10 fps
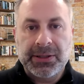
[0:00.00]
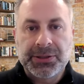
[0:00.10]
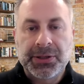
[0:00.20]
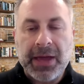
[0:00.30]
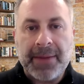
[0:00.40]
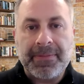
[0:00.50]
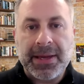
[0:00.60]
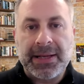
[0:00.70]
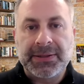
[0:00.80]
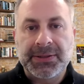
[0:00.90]
So that
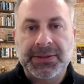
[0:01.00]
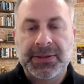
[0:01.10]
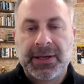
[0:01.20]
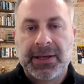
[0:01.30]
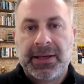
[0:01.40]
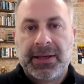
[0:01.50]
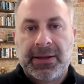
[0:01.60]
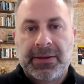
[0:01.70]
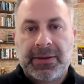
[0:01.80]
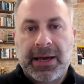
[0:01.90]
means
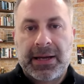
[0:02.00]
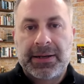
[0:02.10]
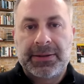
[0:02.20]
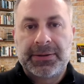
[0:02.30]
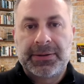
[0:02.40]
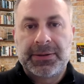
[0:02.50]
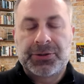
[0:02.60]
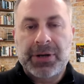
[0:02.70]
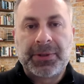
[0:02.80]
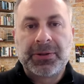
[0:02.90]
that
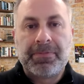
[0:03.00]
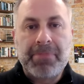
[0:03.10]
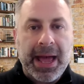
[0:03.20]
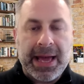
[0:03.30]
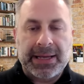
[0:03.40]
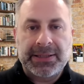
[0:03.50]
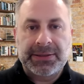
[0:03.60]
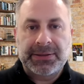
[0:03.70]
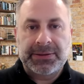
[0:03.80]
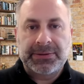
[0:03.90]
troubled
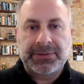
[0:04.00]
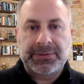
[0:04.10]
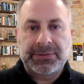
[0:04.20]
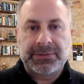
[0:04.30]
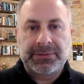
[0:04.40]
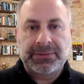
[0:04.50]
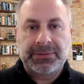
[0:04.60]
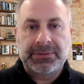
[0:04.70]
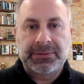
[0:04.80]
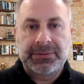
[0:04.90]
banks,
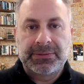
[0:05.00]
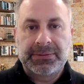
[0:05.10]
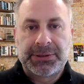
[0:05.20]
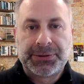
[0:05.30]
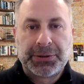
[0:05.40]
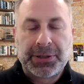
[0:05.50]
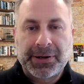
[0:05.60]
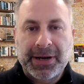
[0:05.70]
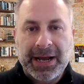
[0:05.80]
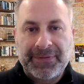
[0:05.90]
they'll no
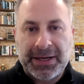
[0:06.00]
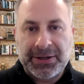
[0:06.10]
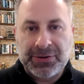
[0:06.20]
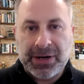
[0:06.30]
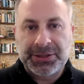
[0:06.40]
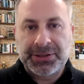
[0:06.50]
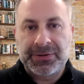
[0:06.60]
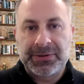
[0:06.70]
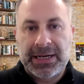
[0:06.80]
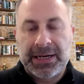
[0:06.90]
longer have that crutch to
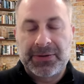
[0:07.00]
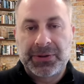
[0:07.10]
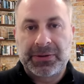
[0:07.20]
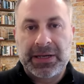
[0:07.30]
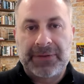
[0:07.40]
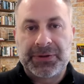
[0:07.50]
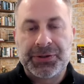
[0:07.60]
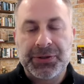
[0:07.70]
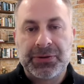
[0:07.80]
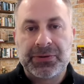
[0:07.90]
rely on. What they'll have to
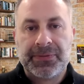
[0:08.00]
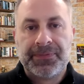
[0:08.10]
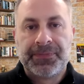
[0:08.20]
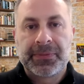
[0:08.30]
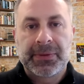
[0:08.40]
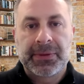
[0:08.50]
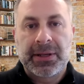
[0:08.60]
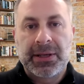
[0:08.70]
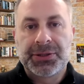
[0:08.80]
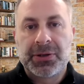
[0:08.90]
do
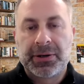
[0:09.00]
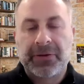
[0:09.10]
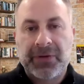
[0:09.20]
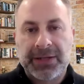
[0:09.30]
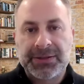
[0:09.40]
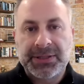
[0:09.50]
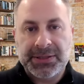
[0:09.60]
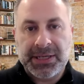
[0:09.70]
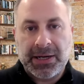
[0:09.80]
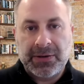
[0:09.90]
is go to the Fed's
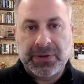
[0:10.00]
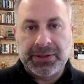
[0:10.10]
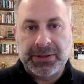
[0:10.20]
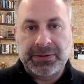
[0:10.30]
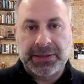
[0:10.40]
discount window.